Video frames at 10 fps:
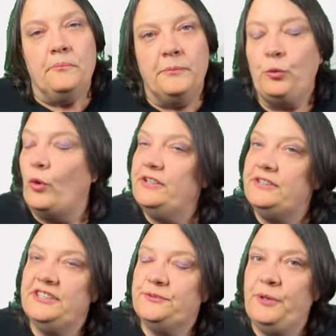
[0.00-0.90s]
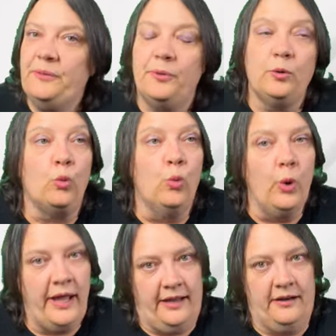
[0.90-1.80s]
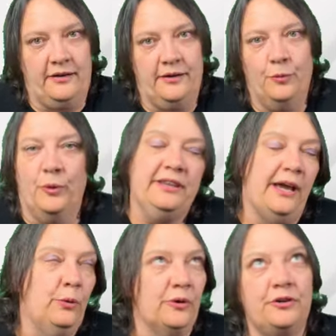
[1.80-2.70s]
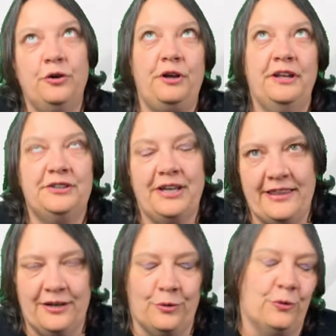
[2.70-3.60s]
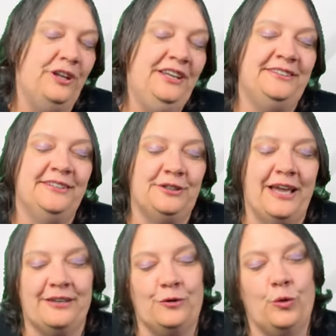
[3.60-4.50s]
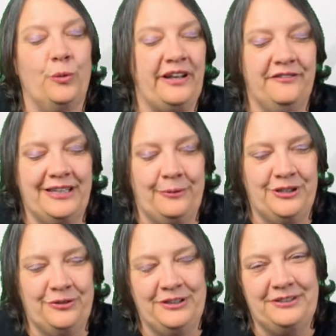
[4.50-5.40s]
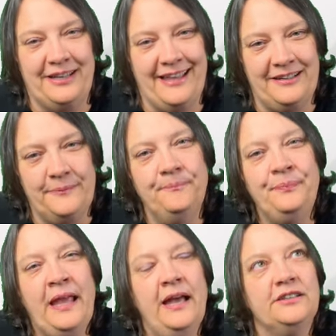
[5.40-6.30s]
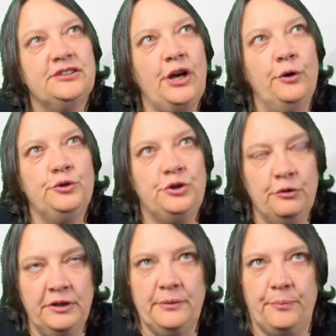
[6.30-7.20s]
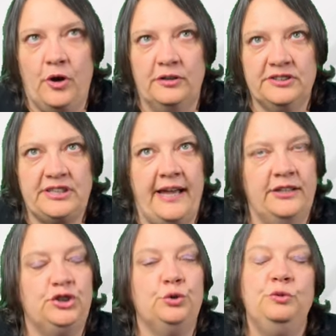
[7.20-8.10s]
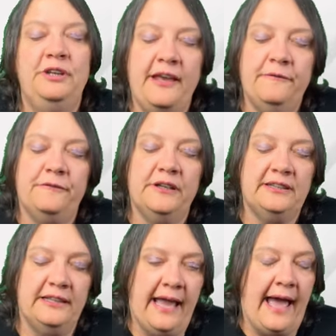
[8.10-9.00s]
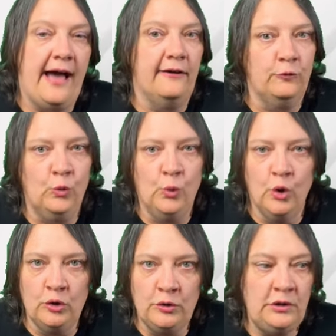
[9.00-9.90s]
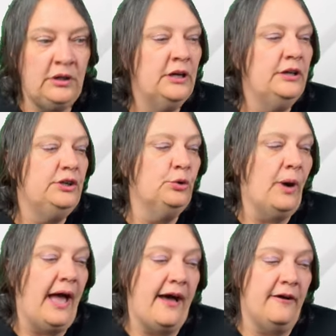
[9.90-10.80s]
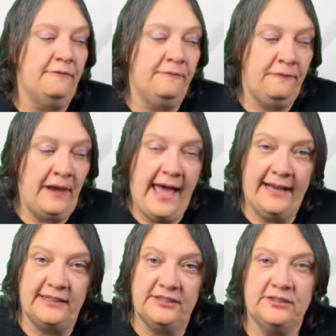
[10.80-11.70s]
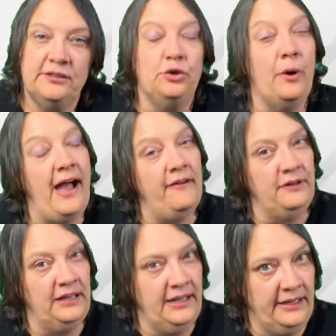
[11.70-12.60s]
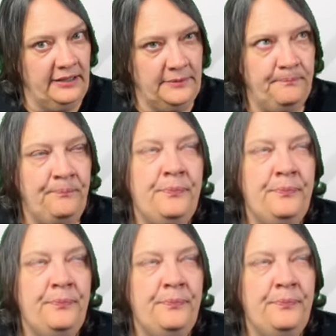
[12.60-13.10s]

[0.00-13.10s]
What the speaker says: But what did these people wear when they were cooking together or eating together or whatever they were doing together? So during the Bronze Age, you definitely have wool, you have flax, you have linen.